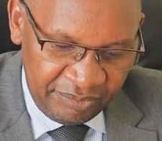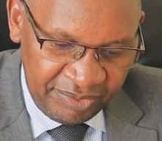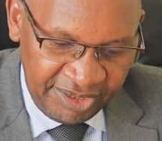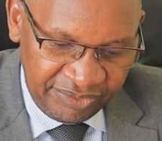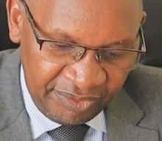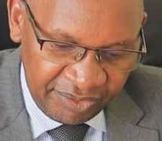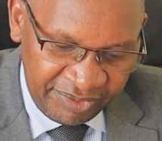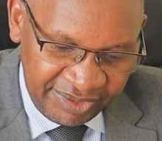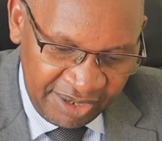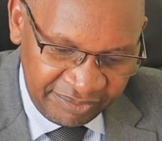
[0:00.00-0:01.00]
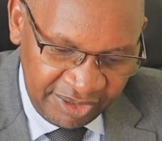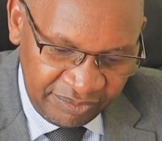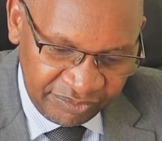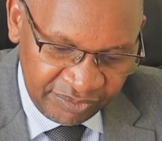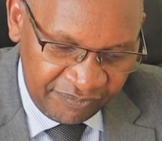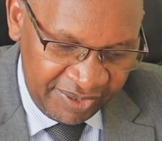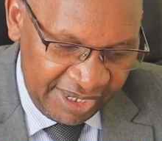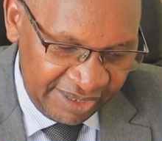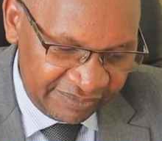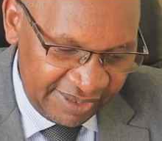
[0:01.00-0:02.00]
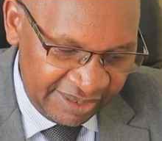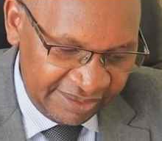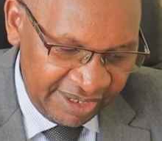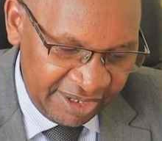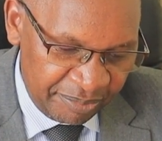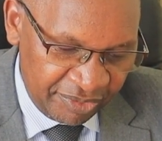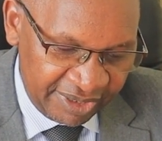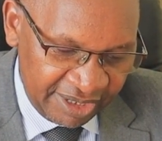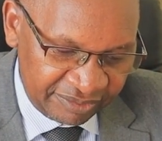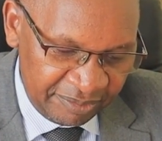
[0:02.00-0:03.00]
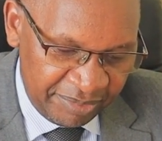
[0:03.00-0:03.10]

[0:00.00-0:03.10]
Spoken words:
with or without the use of eggs and dairy products,